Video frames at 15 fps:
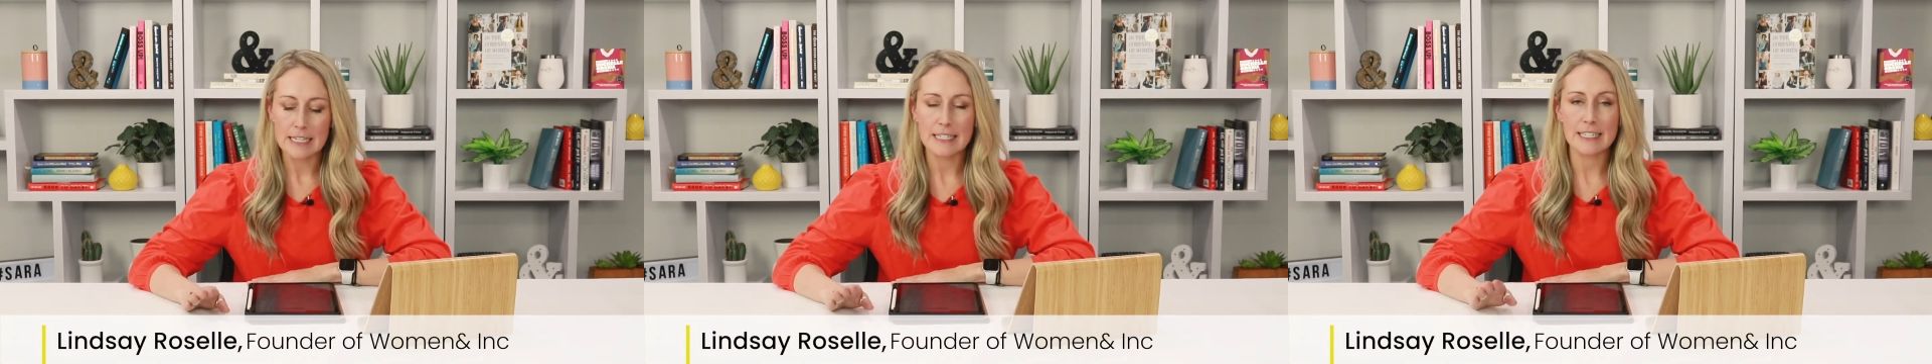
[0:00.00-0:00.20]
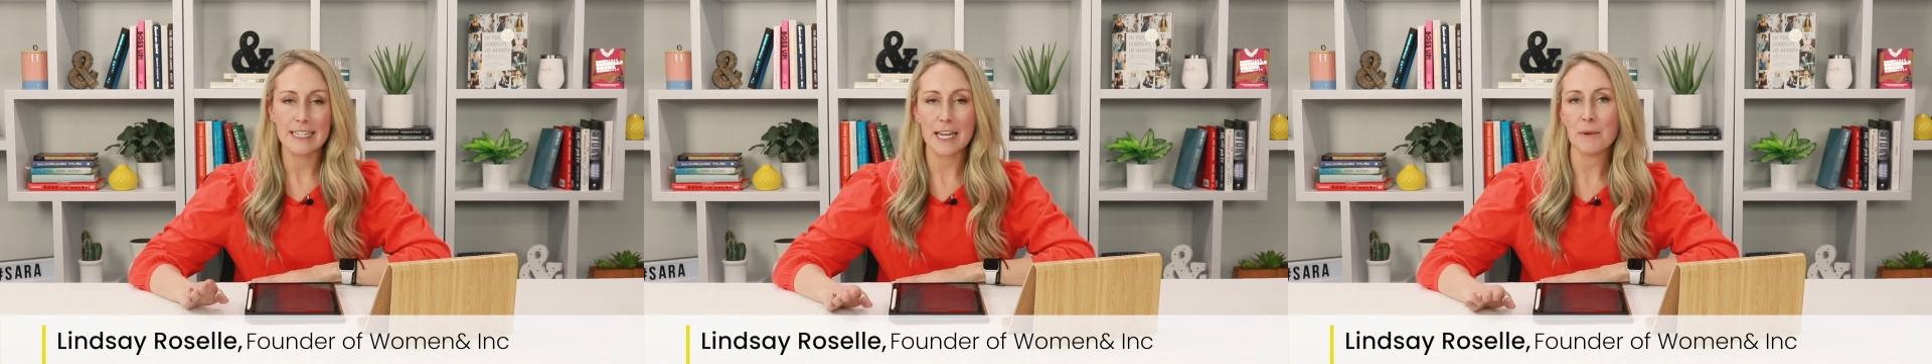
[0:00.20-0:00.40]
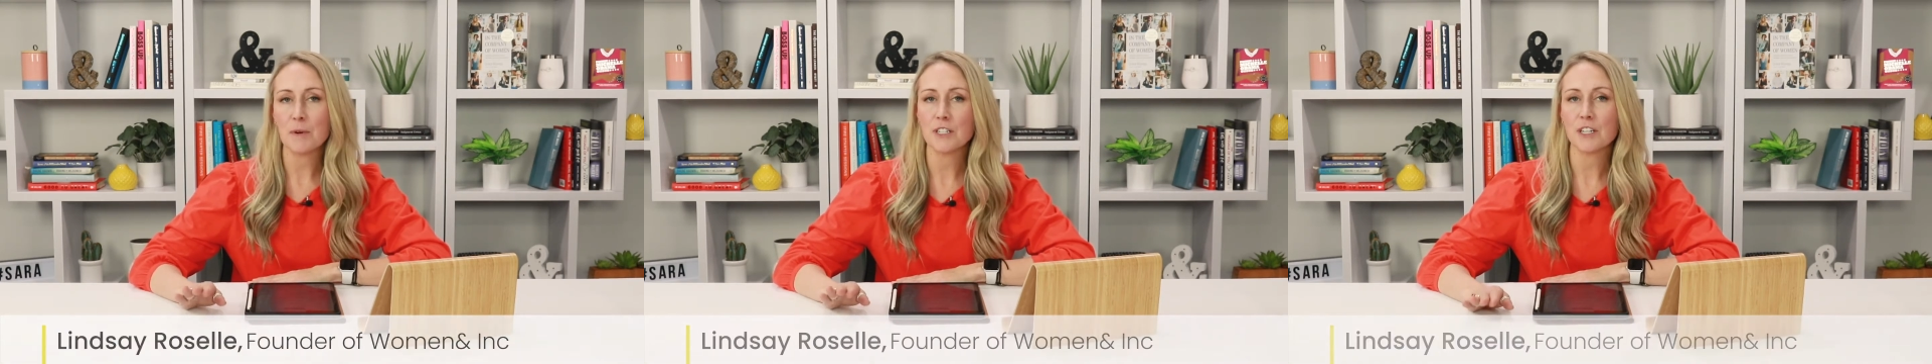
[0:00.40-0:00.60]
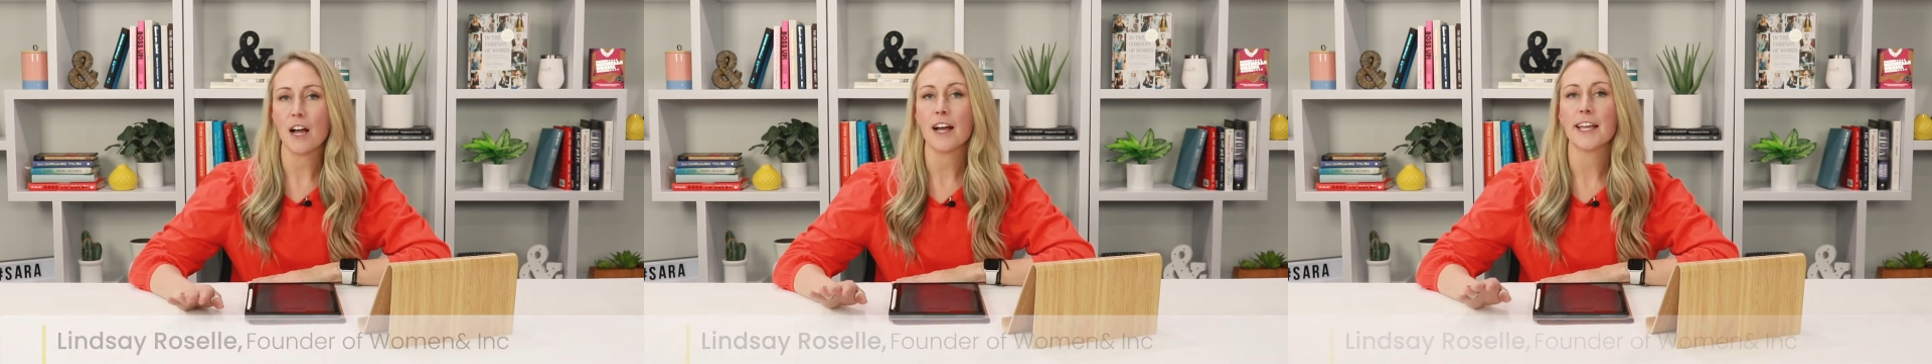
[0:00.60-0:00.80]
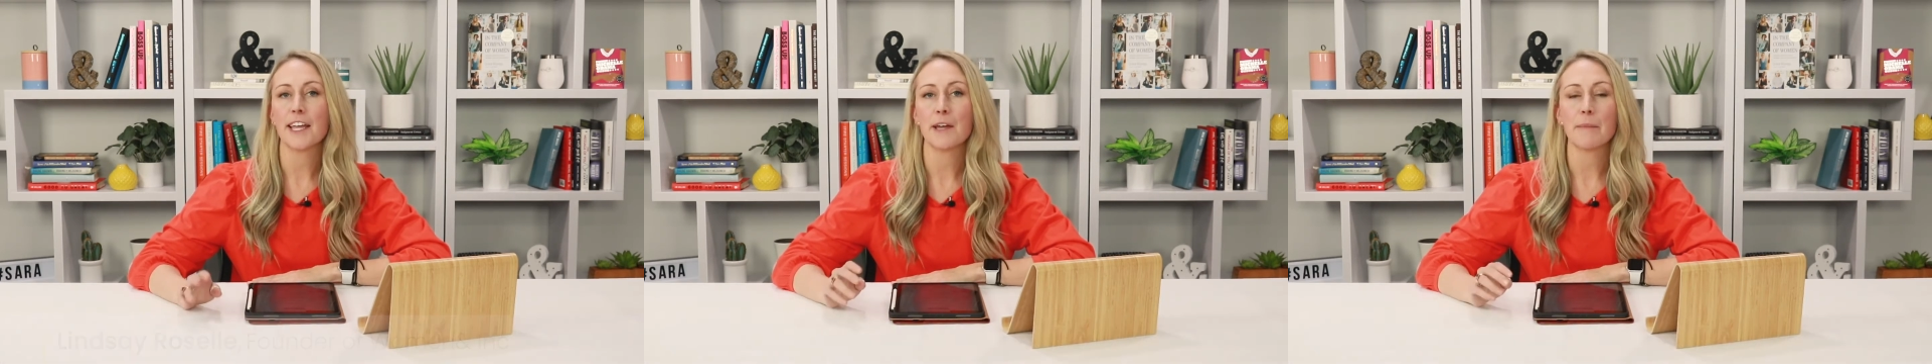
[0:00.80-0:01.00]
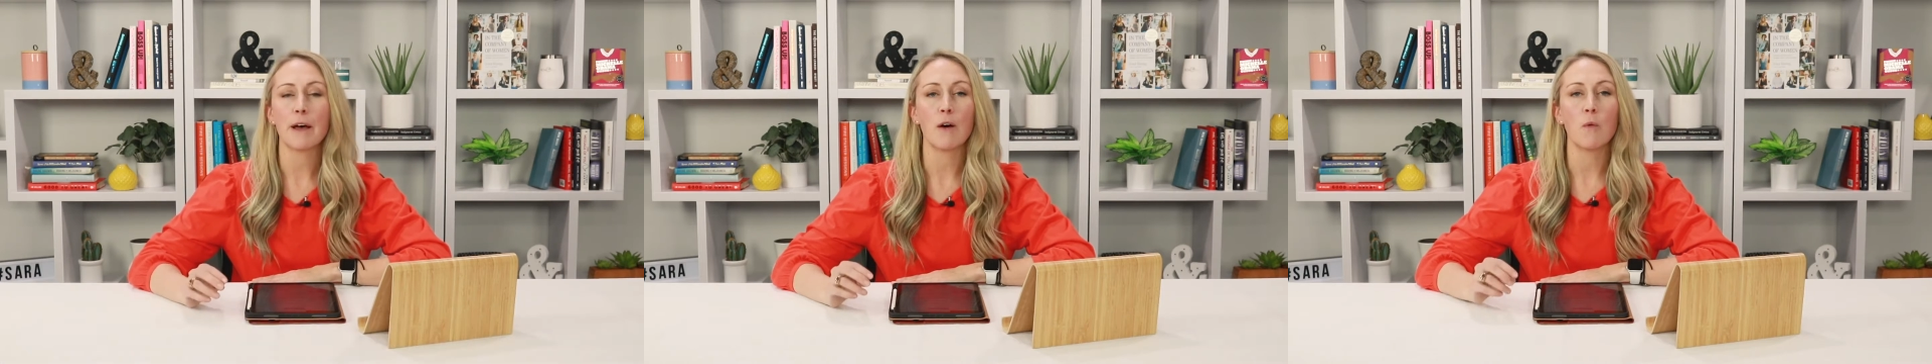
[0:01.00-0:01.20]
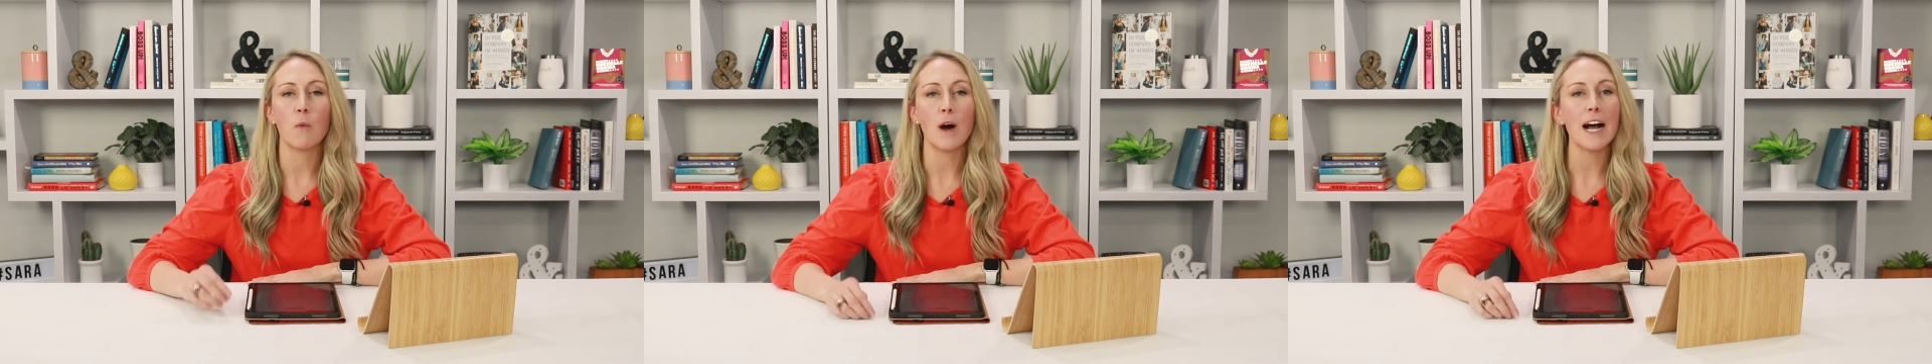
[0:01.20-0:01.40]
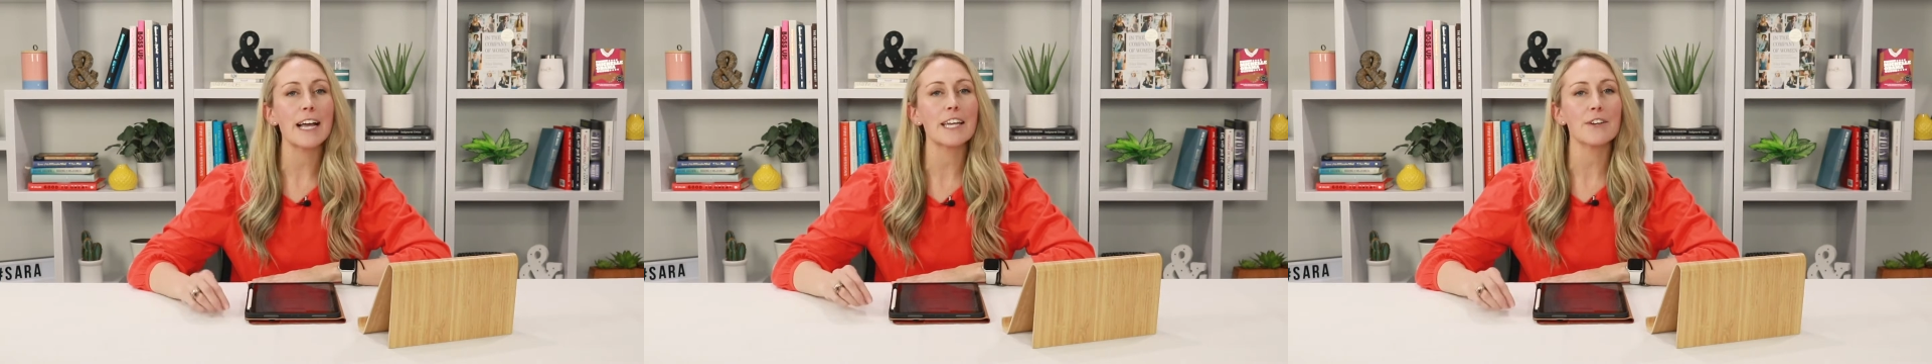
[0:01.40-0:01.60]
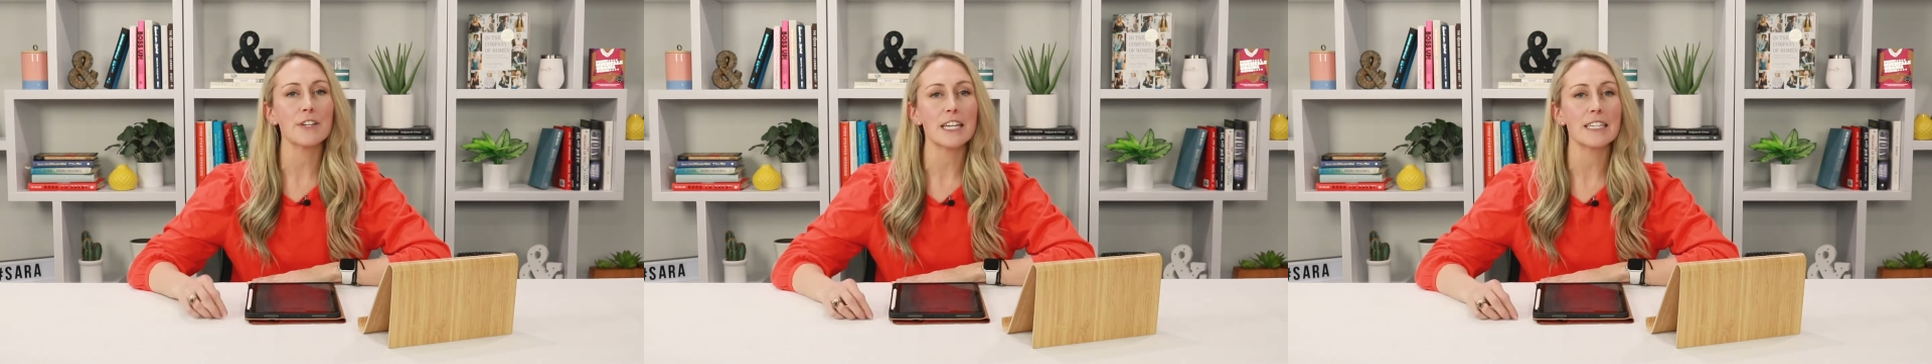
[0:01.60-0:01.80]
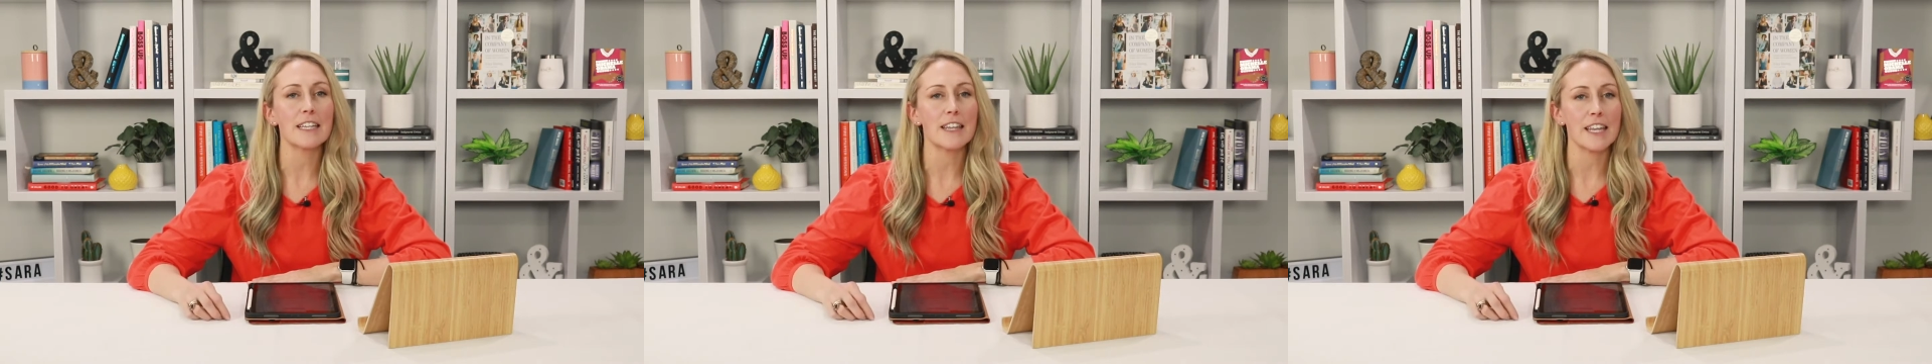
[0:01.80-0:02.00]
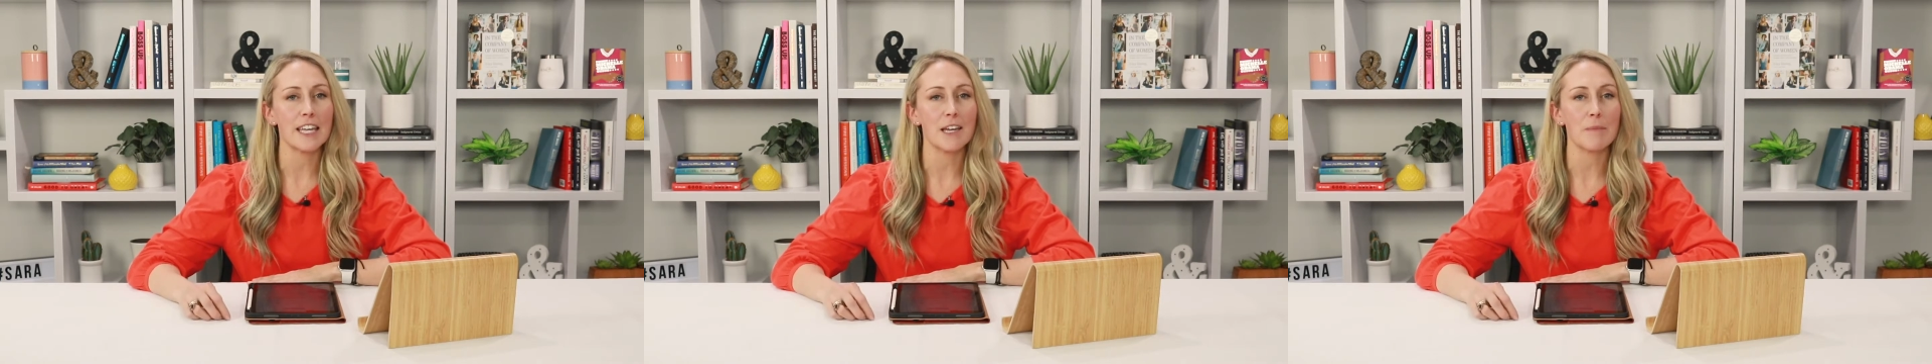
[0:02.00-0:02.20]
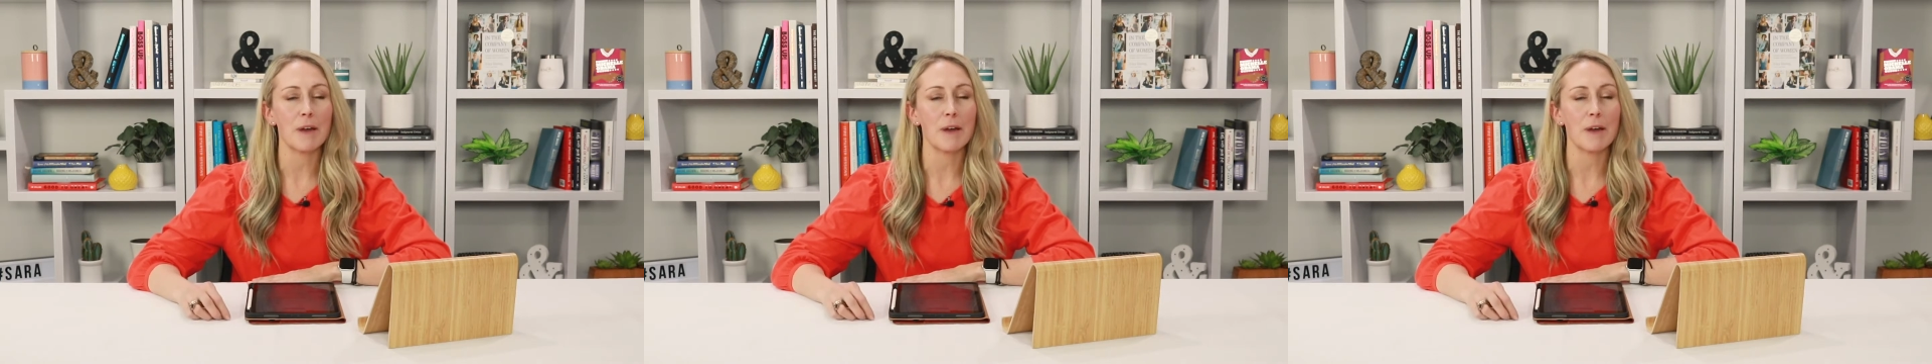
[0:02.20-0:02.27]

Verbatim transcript: Today, we're talking about why you need to think